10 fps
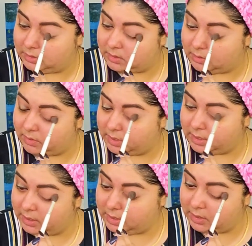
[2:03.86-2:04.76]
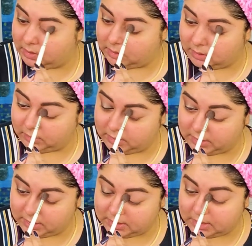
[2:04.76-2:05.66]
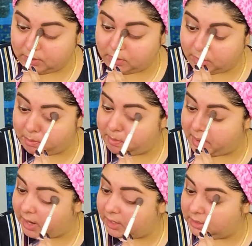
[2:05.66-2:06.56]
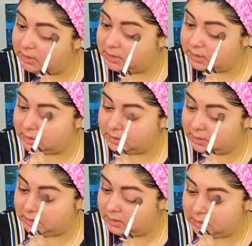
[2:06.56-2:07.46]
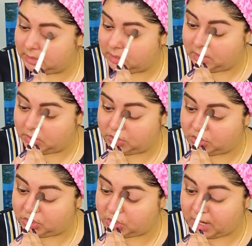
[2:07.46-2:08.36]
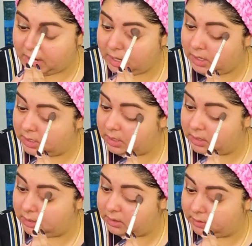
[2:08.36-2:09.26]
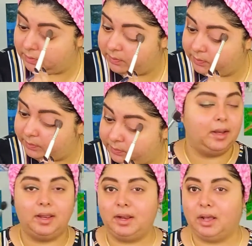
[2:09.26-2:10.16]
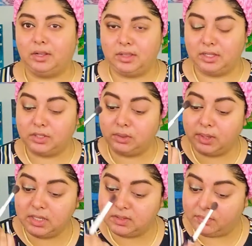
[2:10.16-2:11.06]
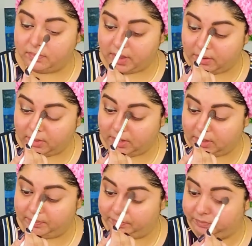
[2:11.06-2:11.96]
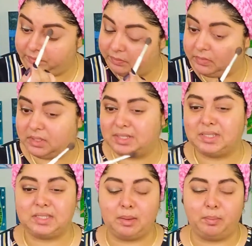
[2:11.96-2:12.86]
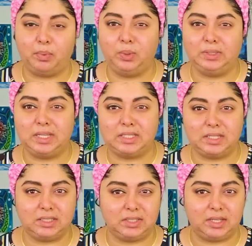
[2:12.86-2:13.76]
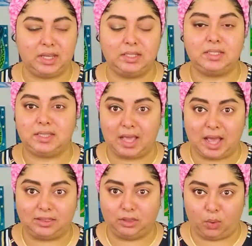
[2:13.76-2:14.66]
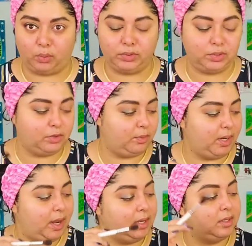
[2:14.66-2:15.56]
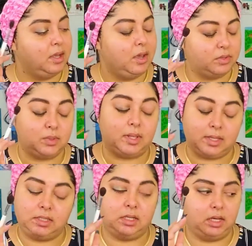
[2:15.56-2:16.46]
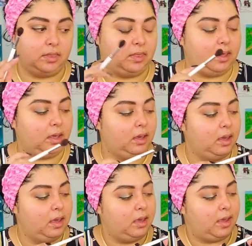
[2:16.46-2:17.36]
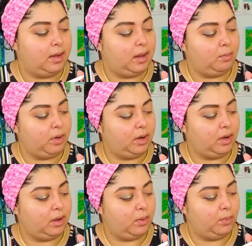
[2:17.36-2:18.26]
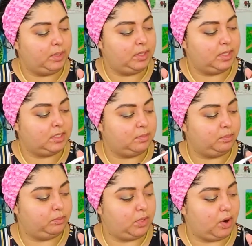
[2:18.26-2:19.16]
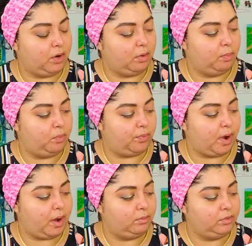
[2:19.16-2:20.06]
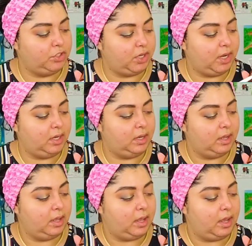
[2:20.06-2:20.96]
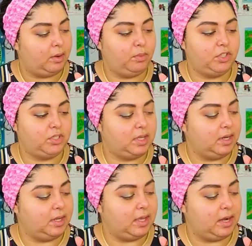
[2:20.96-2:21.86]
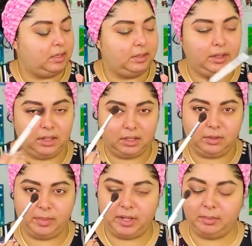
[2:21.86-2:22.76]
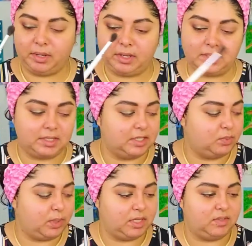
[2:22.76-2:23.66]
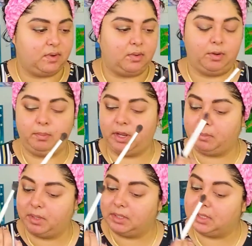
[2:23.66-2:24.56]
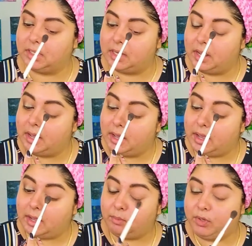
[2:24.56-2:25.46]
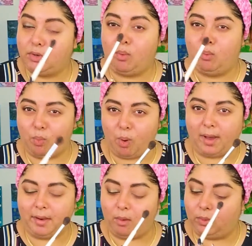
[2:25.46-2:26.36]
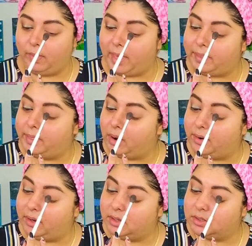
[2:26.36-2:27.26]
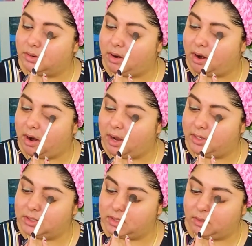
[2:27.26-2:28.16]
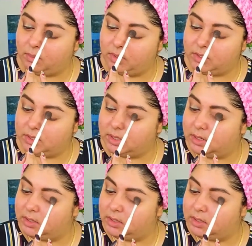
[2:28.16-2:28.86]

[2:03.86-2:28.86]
So we can call this our base shape. And then this look is very simple, doesn't take that long to create, so that's a good thing. And then we're gonna go with this dark brown shade, and we're just gonna get a little bit because this one is very pigmented and we don't want all that darkness on our eyes, so we're just